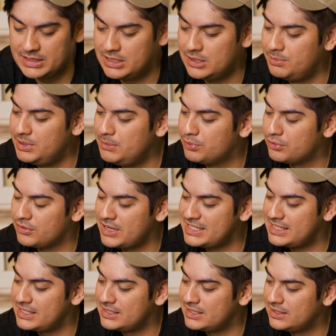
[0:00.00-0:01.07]
to be
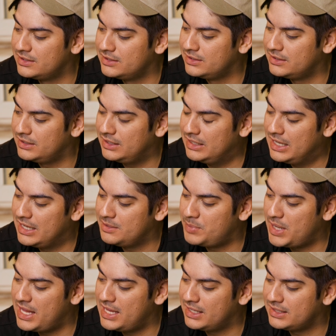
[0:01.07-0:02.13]
present and
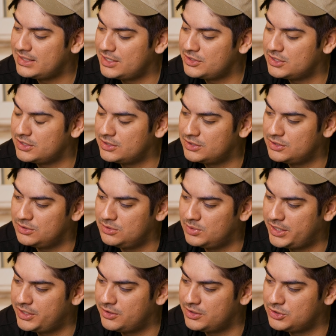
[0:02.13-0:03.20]
paying attention to
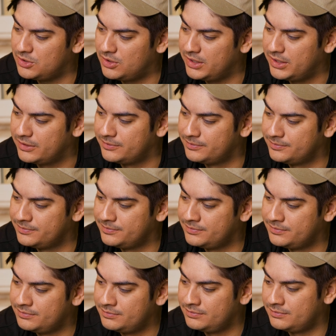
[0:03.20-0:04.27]
what you're enjoying,
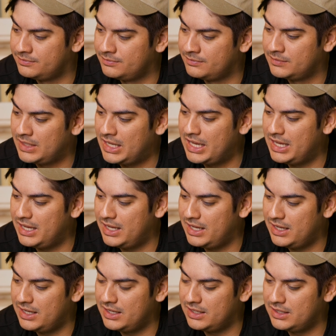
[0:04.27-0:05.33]

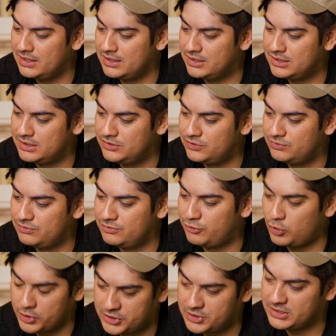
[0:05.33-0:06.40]
and
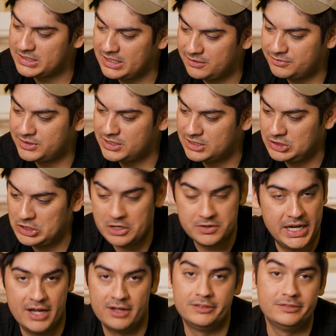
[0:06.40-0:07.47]
force yourself to slow
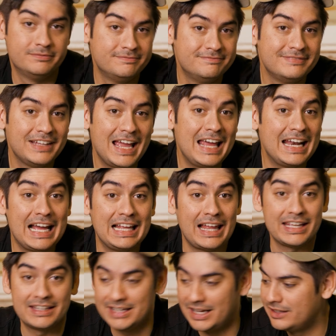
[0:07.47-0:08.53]
down. And I
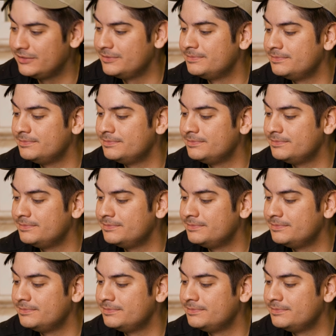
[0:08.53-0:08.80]
like that.